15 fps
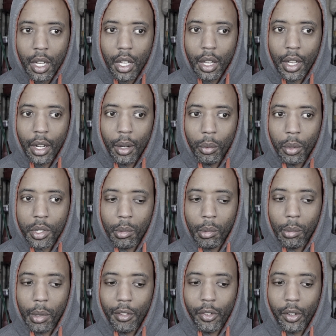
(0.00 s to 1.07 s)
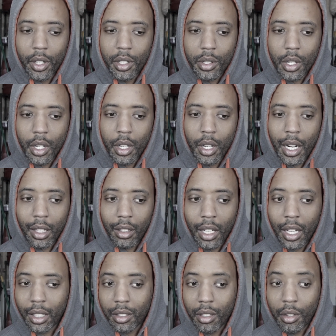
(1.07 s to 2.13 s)
that were some of my friends, and I
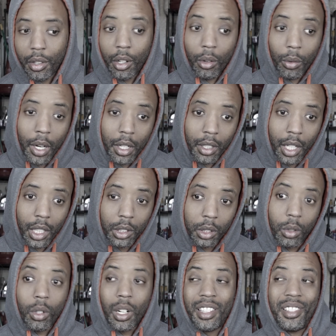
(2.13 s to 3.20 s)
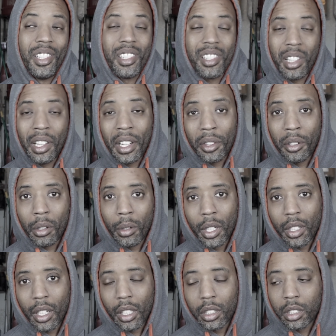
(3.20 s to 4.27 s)
liked their red dots or I disliked their red
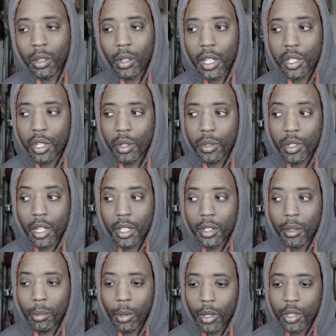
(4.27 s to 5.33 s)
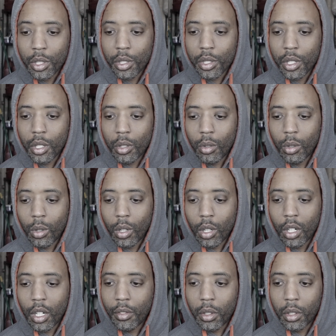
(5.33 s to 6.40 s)
dots, so I chose not to purchase it
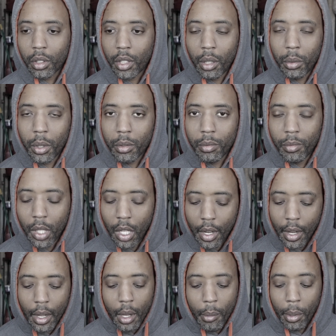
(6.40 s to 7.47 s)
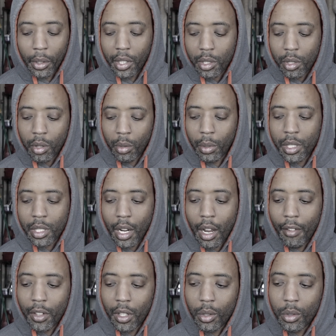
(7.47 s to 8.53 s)
or ever get one. But these are the ones
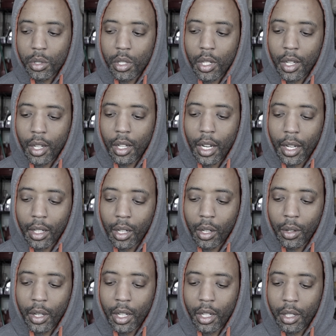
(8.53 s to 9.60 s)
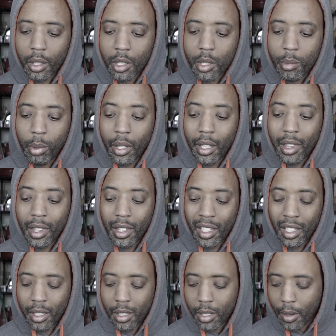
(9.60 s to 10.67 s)
I've used, and I can go ahead and explain
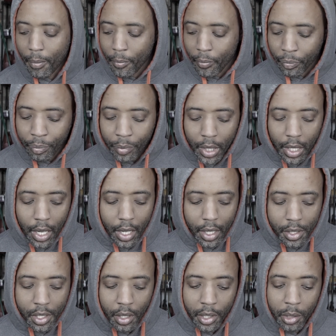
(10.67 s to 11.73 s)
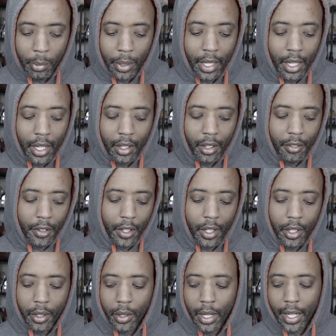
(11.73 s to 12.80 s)
these. So at the beginning of the
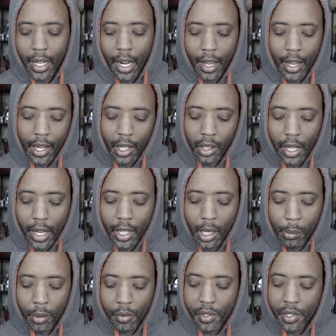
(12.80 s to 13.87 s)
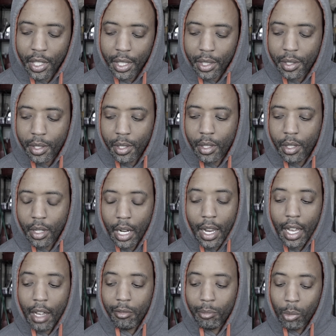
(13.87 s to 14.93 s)
video, I kind of had a lineup of 6. I
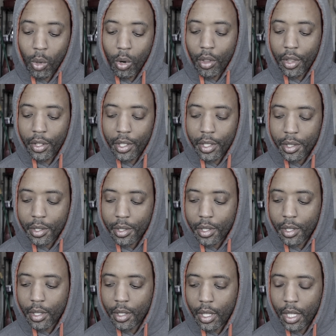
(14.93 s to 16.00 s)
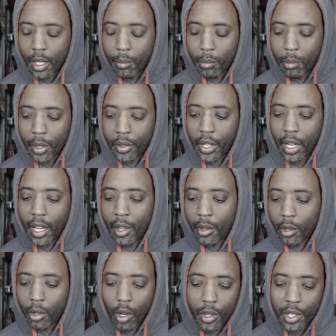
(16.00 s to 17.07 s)
have more than this, but they either
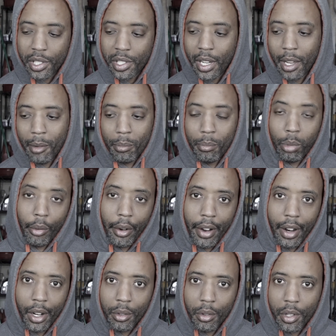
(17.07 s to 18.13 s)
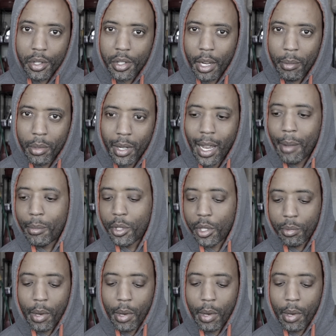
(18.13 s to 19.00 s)
are the same brand or the same type, just